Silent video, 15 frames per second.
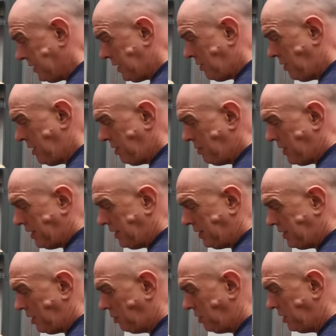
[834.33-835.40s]
So anyway,
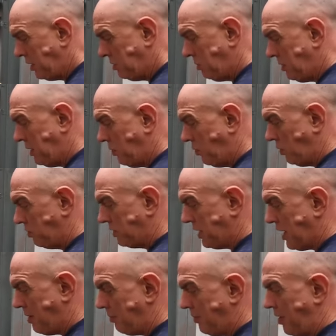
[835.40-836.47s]
this whole thing has been
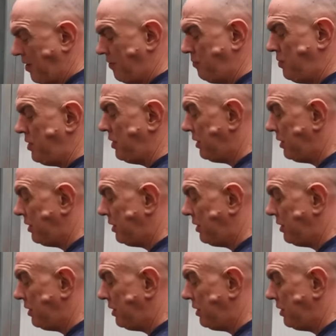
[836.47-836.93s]
oiled up. I've